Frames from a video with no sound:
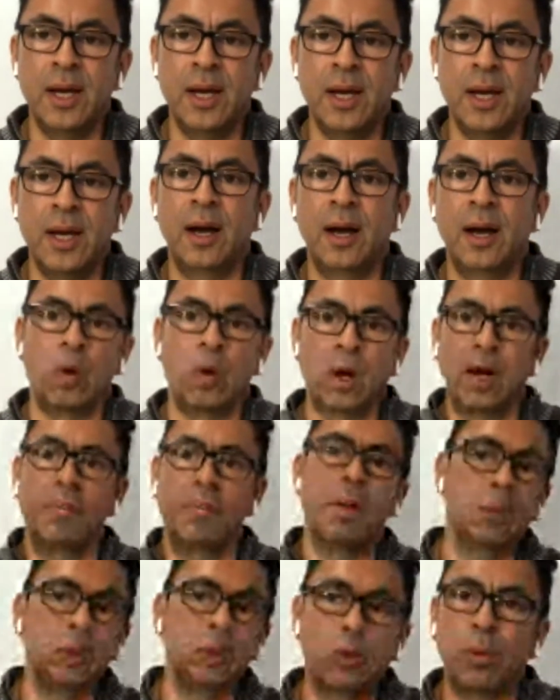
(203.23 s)
We're going to be able to
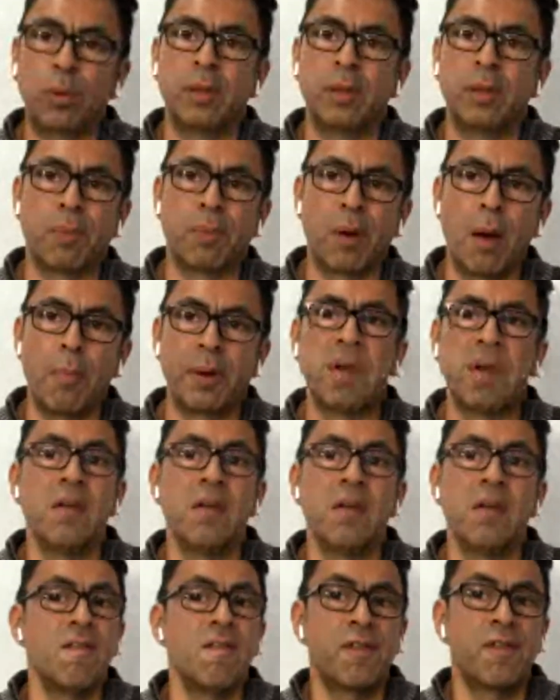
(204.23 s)
pull the property from
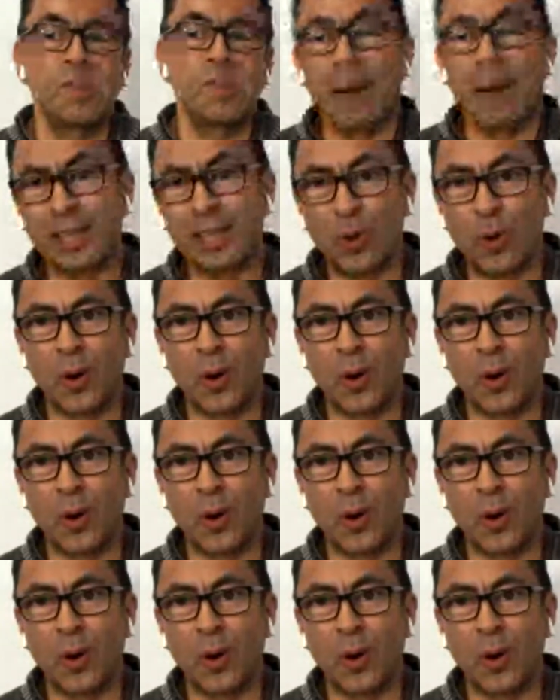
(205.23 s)
the back door.